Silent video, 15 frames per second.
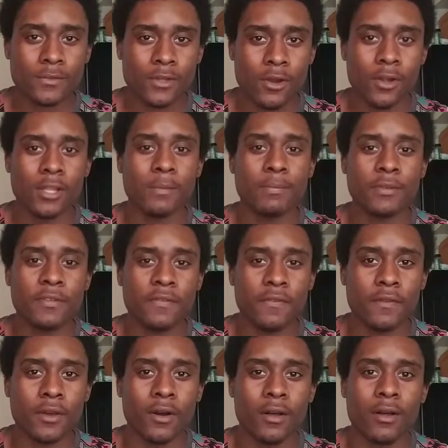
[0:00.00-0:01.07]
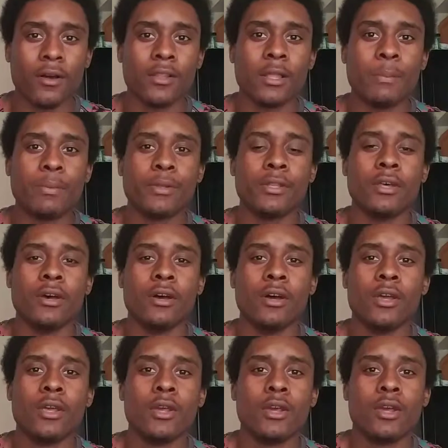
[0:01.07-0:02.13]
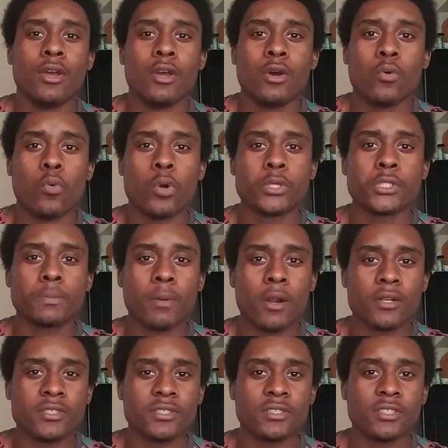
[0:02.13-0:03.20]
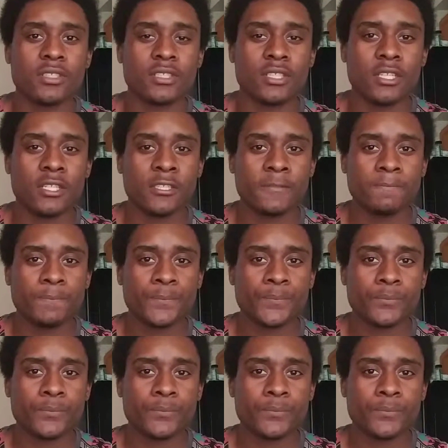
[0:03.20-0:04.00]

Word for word: All up in the, all, all up in the worst parts of the city